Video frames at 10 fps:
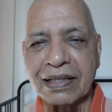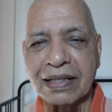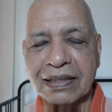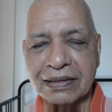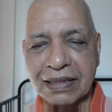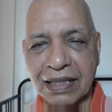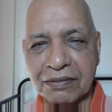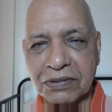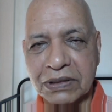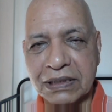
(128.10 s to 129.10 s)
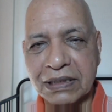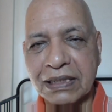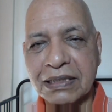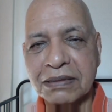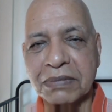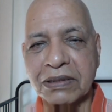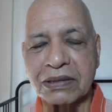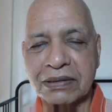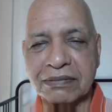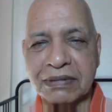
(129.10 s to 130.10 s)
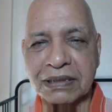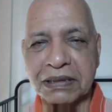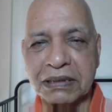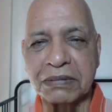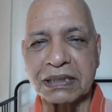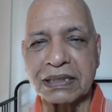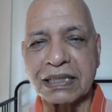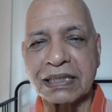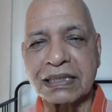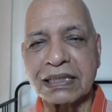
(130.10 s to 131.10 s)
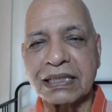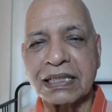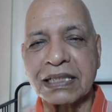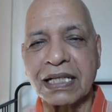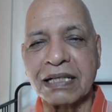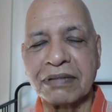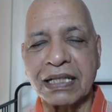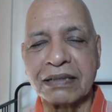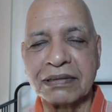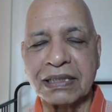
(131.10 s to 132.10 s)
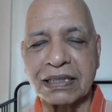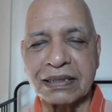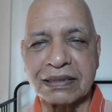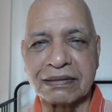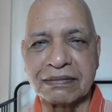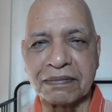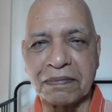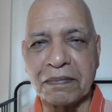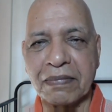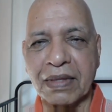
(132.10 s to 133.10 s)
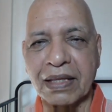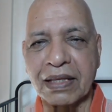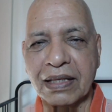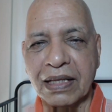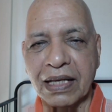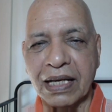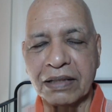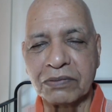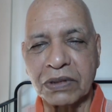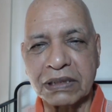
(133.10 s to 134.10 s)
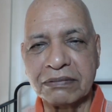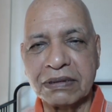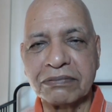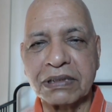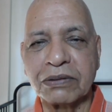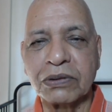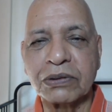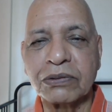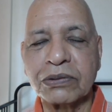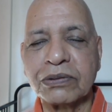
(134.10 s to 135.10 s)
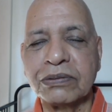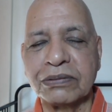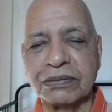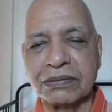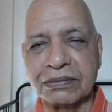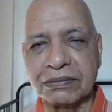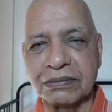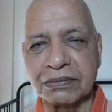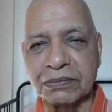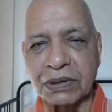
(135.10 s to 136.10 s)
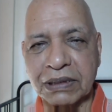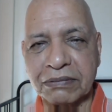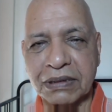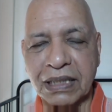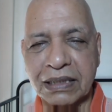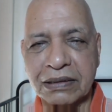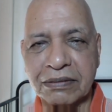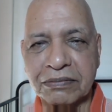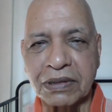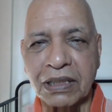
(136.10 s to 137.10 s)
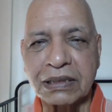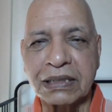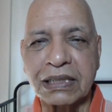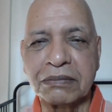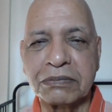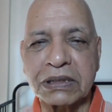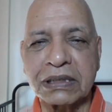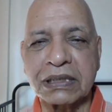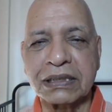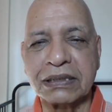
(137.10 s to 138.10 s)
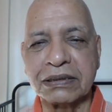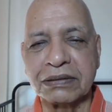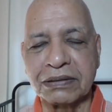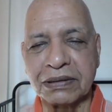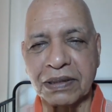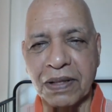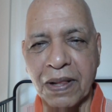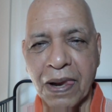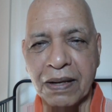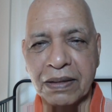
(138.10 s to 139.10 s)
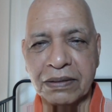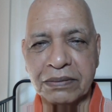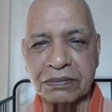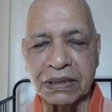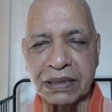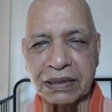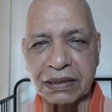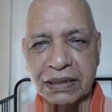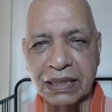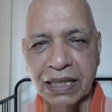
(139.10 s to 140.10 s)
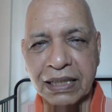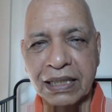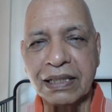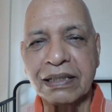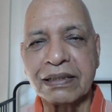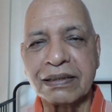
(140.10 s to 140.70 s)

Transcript: And they are watching us because of the intimate connection that they have had with us. And whatever we go through, whatever kinds of thoughts and emotions we carry,